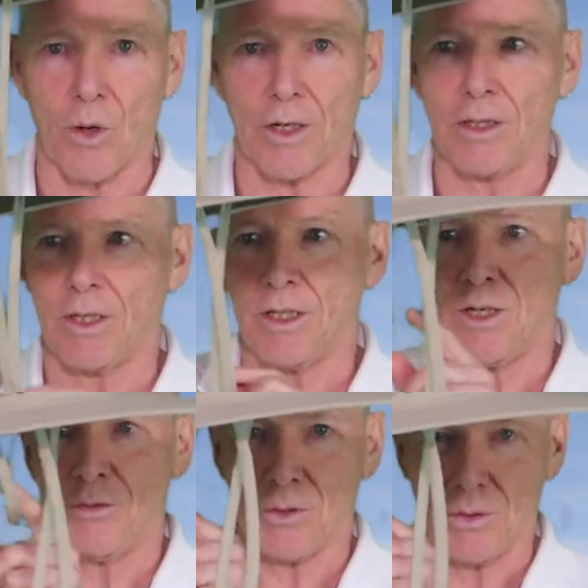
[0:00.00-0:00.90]
in the water
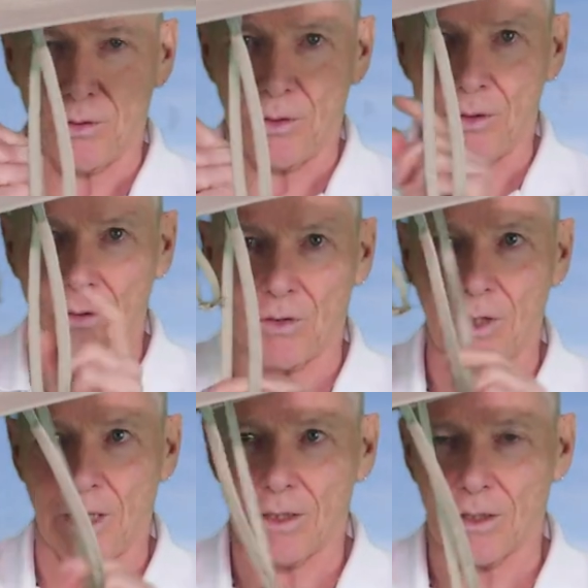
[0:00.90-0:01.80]
if you use
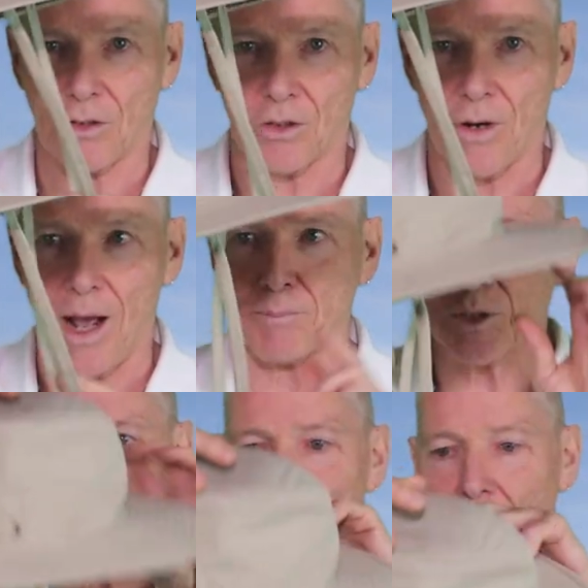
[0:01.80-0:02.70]
the, uh, the
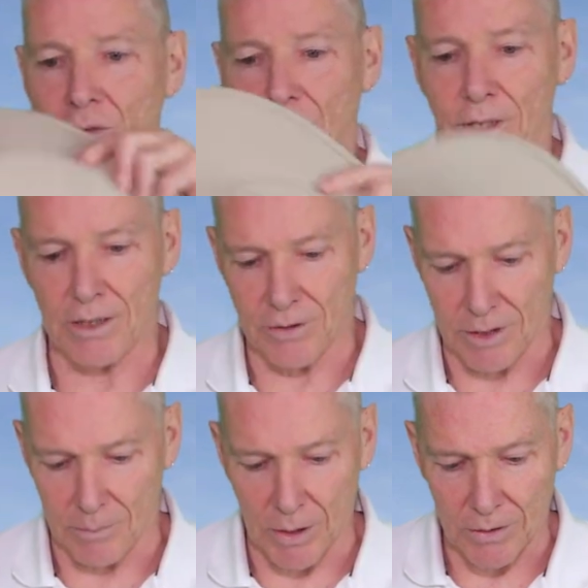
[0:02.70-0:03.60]
straps. So the nice
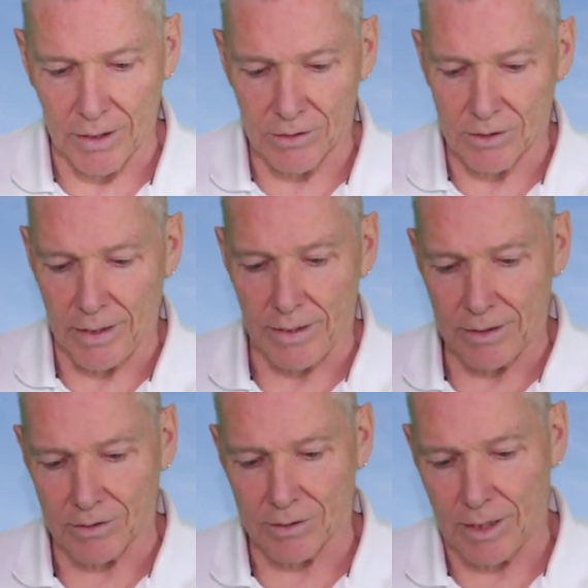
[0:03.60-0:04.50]
thing about this
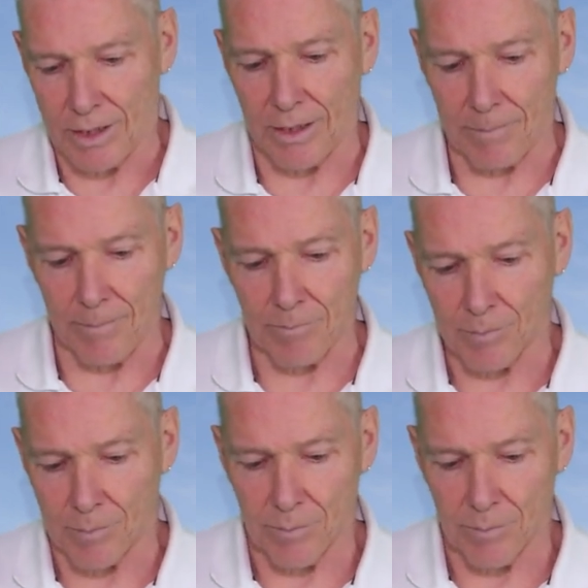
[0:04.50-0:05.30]
is um,